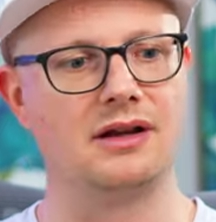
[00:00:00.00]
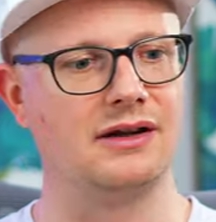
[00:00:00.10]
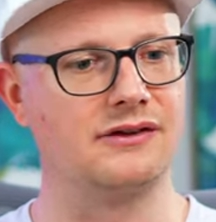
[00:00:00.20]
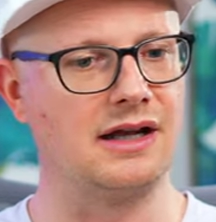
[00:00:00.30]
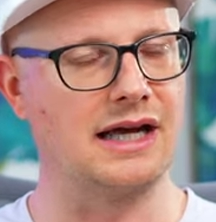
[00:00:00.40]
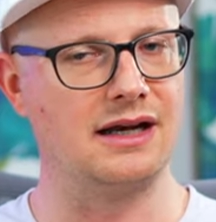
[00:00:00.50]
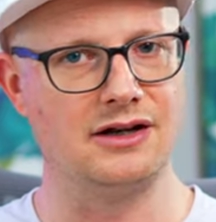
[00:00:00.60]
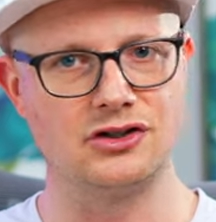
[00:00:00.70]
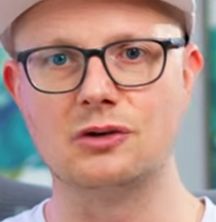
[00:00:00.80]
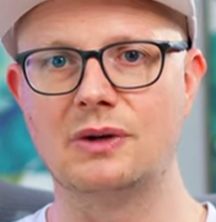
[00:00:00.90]
It's not an
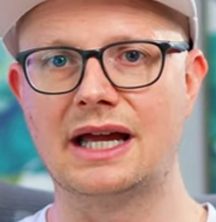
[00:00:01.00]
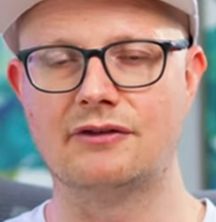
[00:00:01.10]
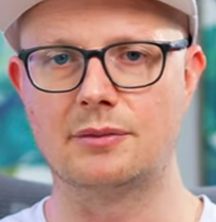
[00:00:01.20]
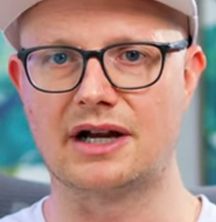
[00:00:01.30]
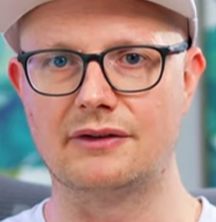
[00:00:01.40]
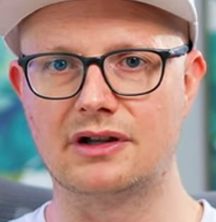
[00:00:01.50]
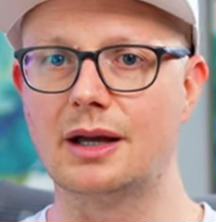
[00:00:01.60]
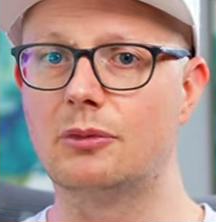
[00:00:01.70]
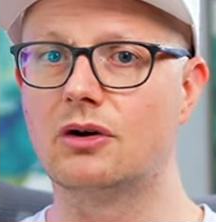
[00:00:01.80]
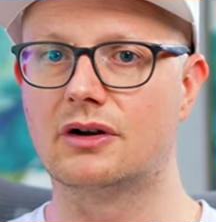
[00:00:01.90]
issue we have at Private
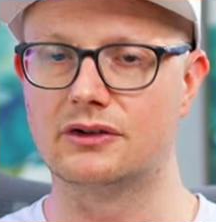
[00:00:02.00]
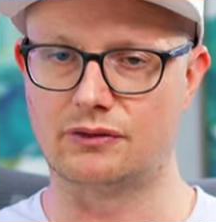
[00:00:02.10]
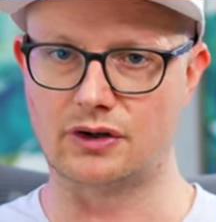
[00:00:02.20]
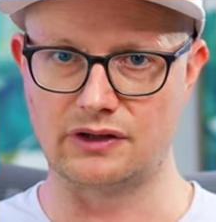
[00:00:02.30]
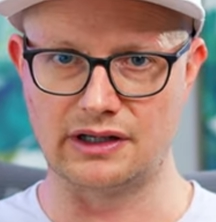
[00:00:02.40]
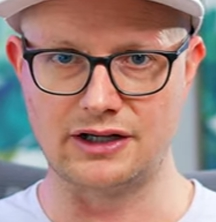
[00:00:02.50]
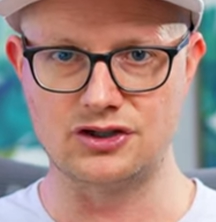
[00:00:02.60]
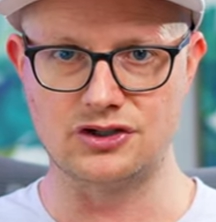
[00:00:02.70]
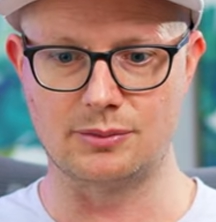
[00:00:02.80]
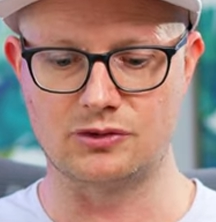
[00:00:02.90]
Label because of our
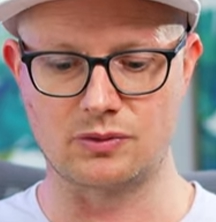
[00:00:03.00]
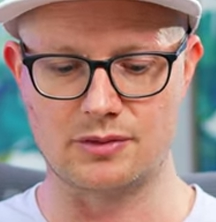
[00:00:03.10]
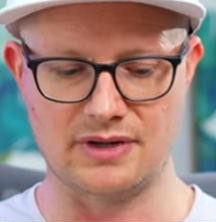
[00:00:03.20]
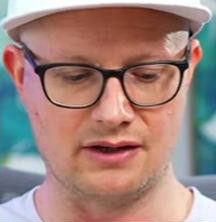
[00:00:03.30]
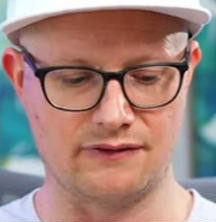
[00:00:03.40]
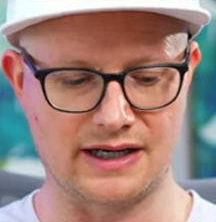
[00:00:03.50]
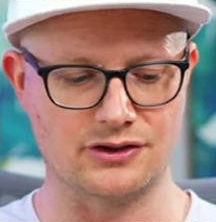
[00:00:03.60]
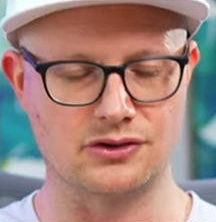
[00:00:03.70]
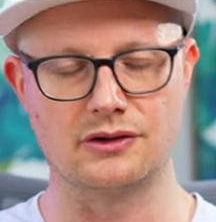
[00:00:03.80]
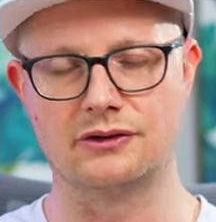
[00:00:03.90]
relationships with the
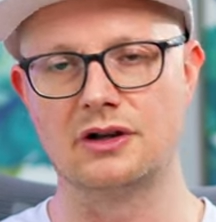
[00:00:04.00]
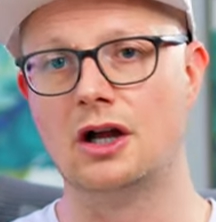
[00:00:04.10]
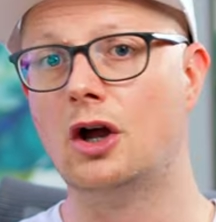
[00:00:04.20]
manufacturers.